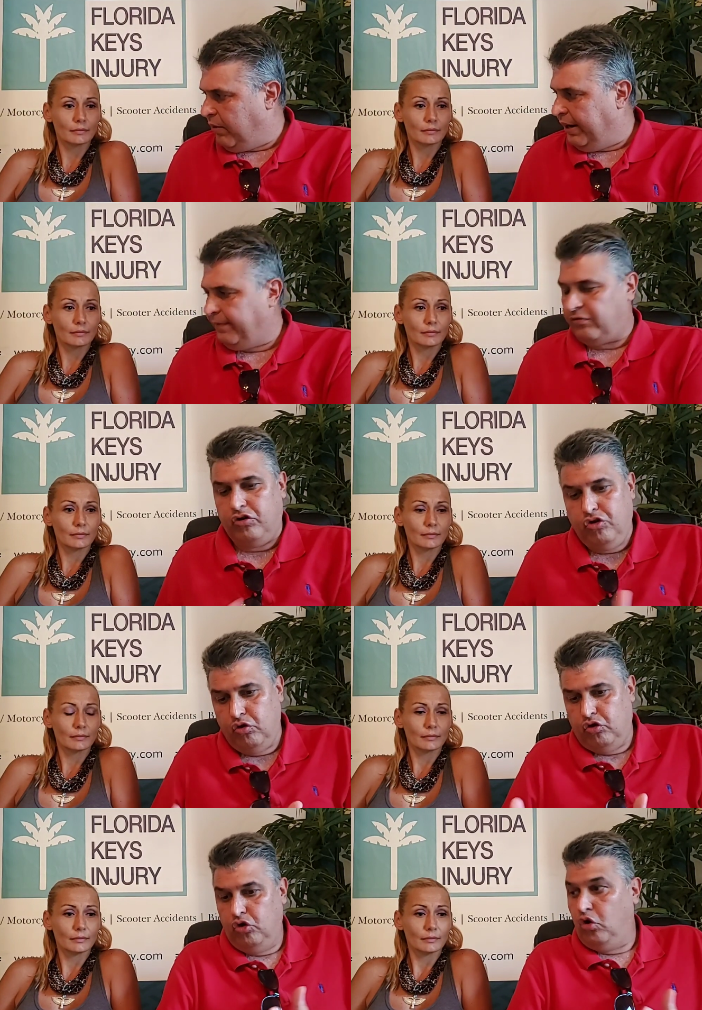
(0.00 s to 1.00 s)
Speaker 1: right? So
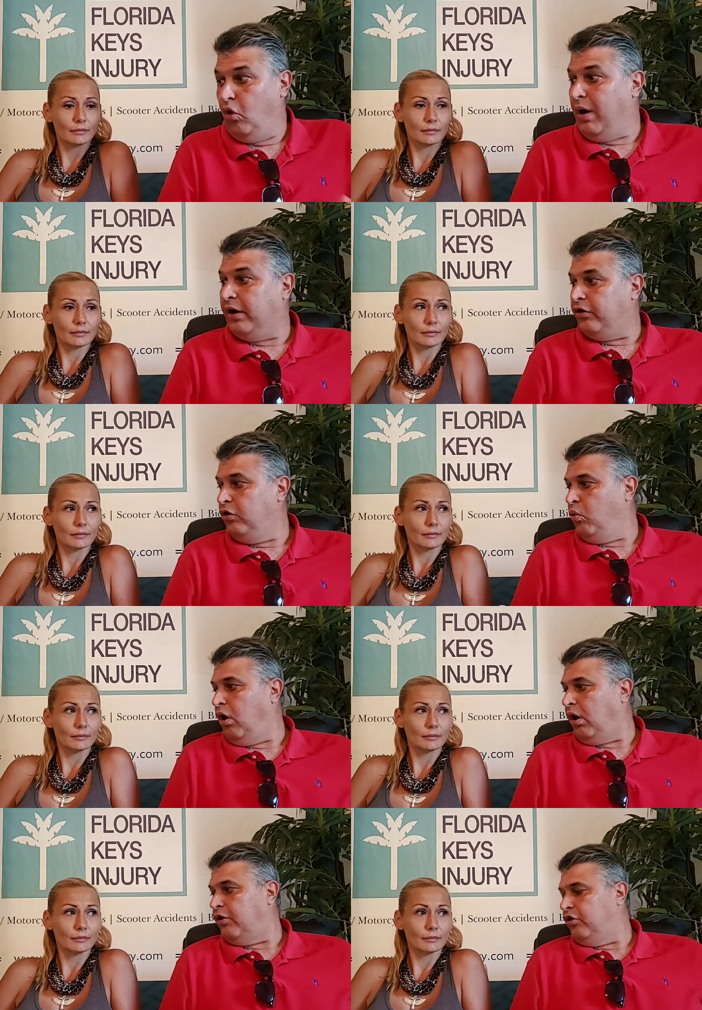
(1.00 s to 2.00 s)
you go out, you
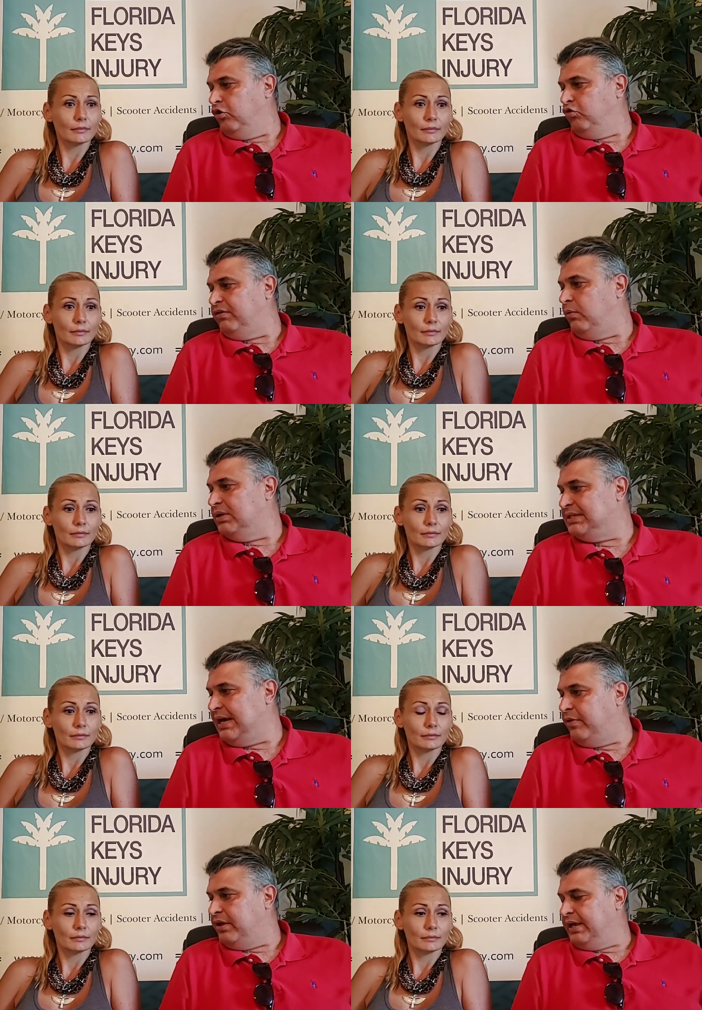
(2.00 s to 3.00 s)
work. Usually, what time
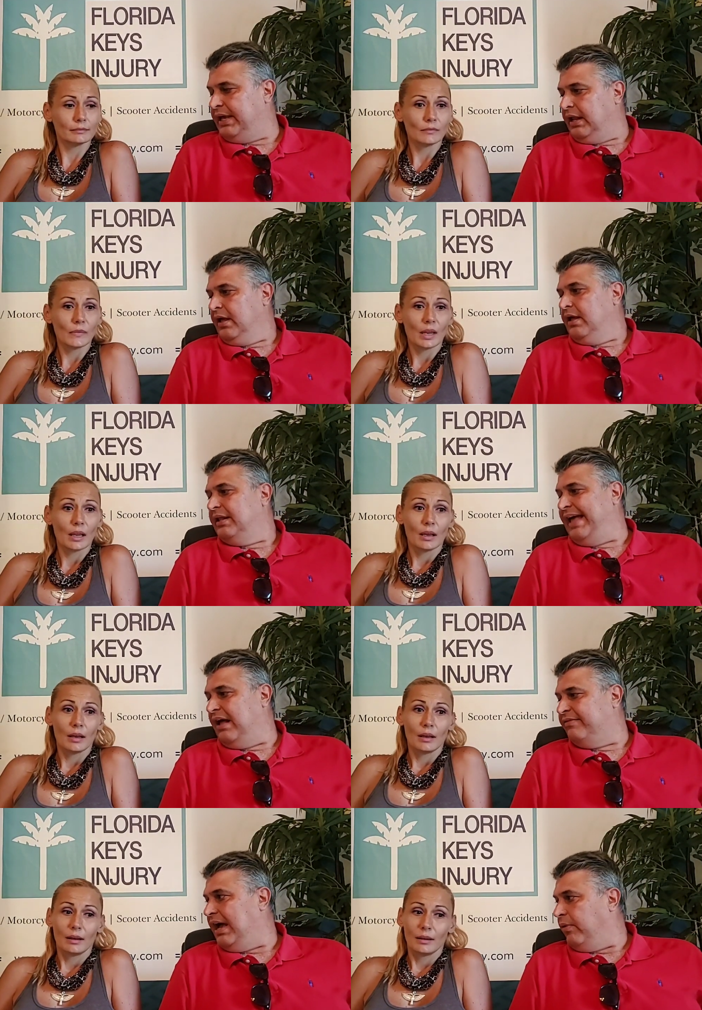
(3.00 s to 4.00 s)
do you get
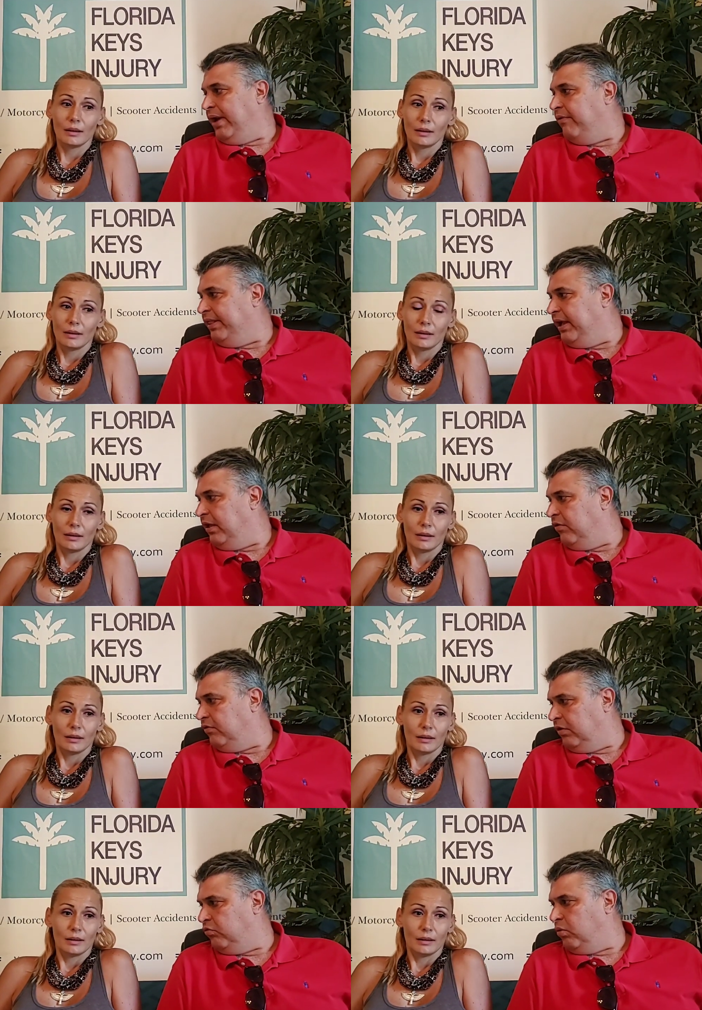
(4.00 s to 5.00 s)
downtown when everything is
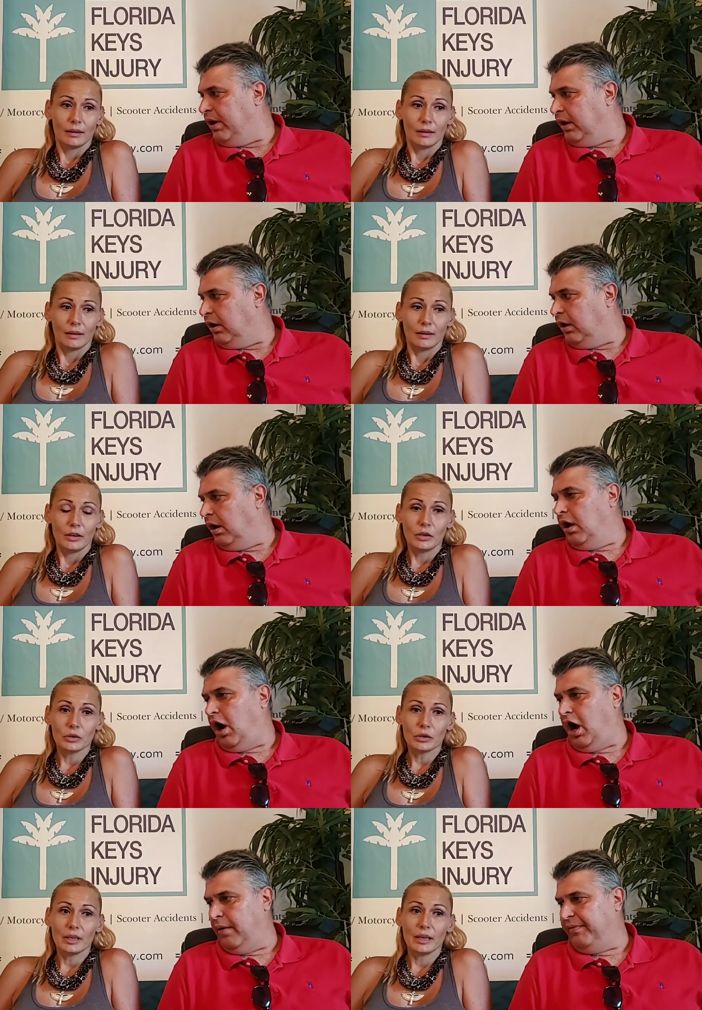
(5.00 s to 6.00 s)
running
Speaker 2: 100%?
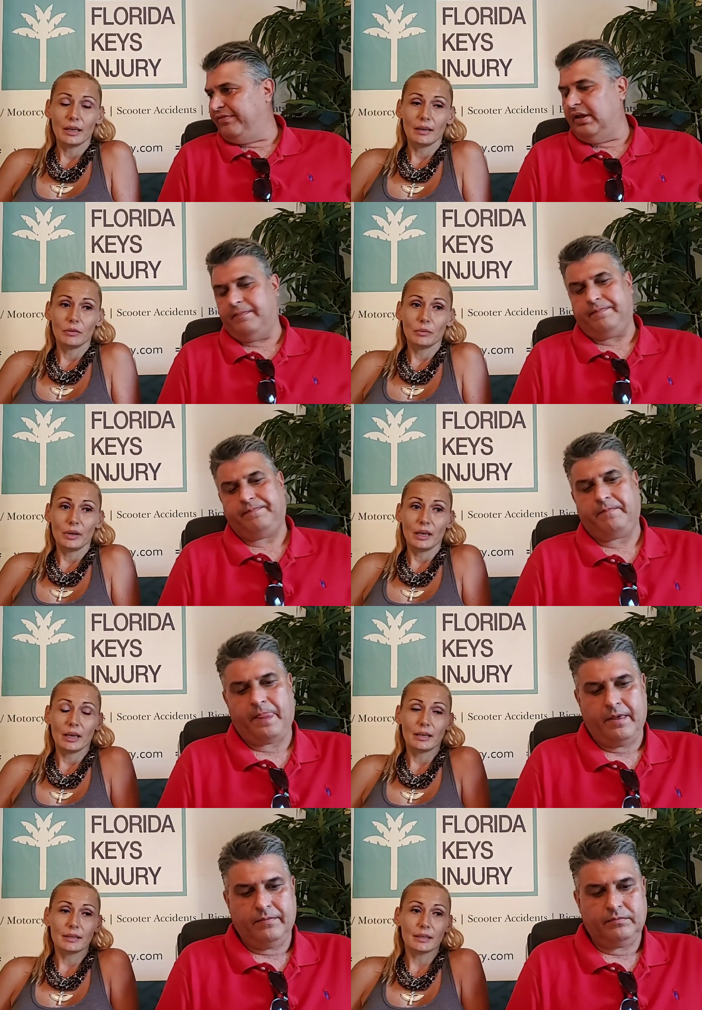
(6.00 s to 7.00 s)
Usually, we
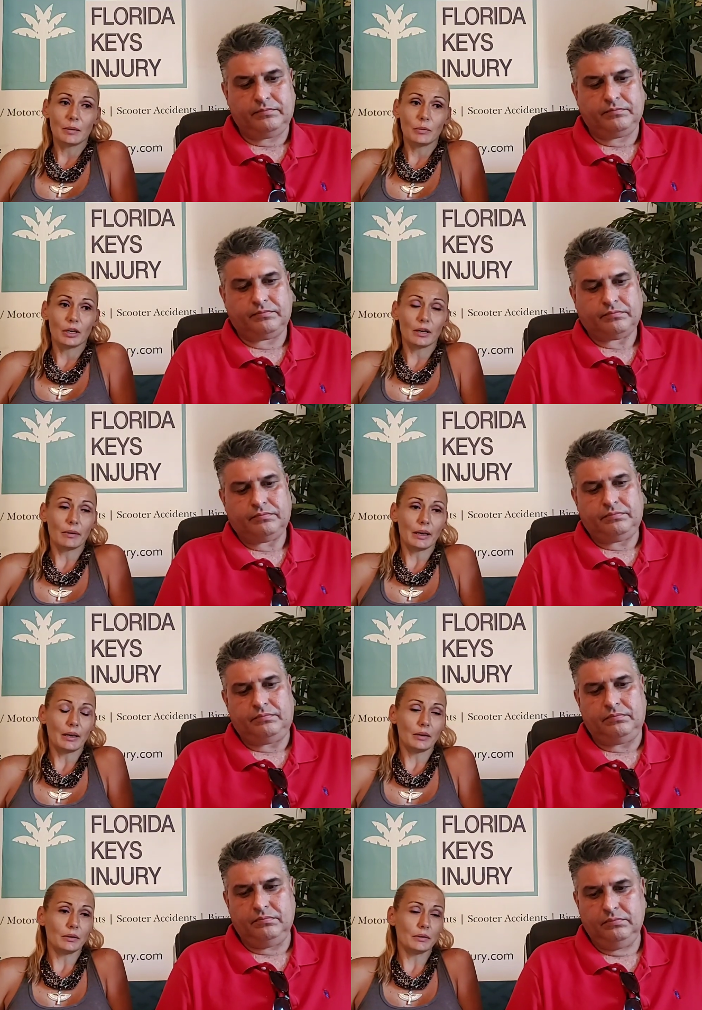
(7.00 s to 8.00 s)
get somewhere
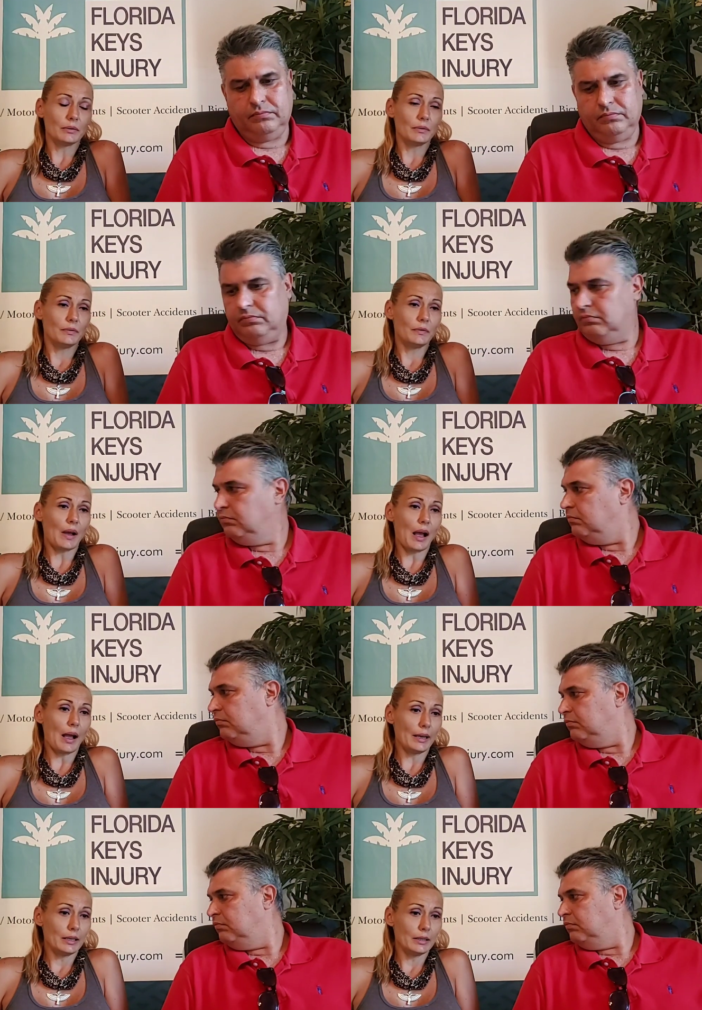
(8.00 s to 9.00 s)
around
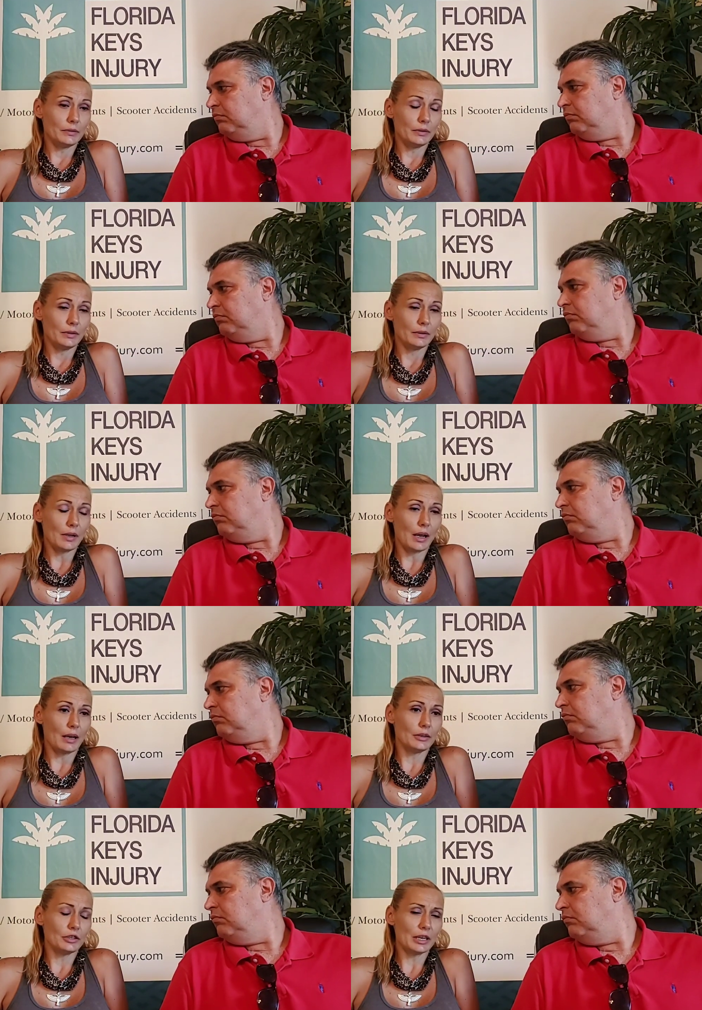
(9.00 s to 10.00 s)
5.
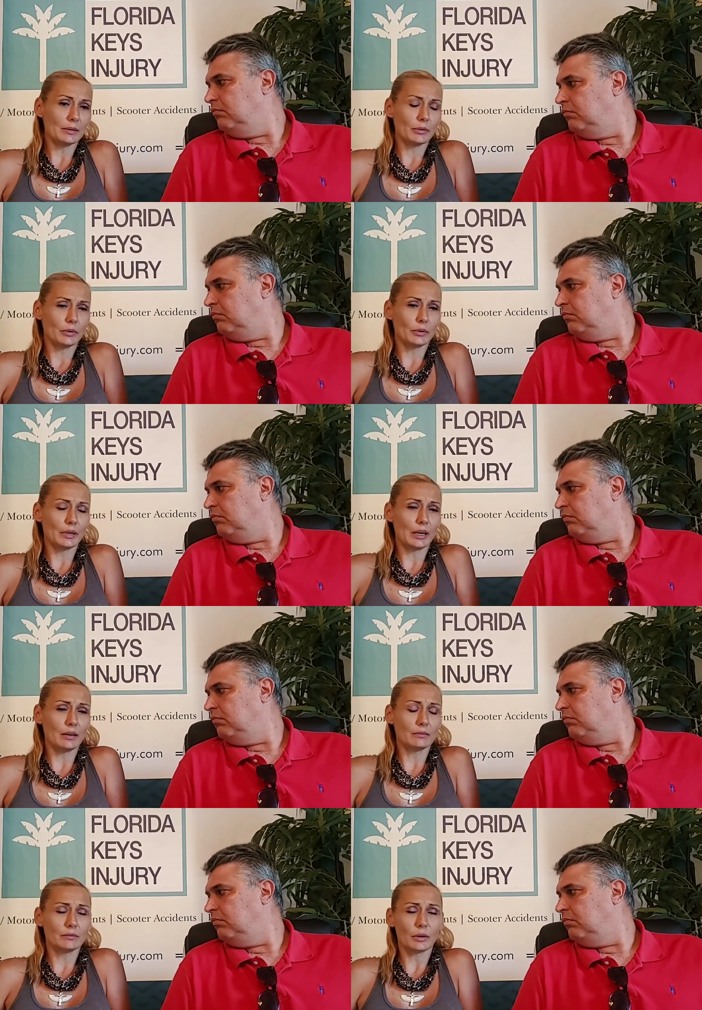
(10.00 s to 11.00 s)
Jasper will go
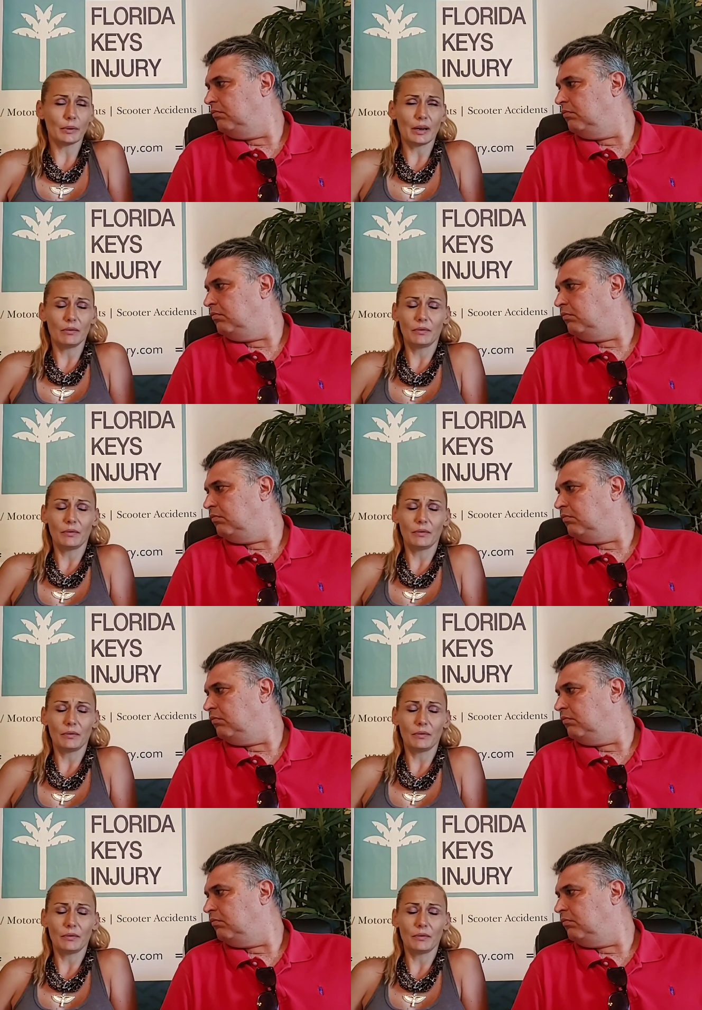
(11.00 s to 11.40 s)
down around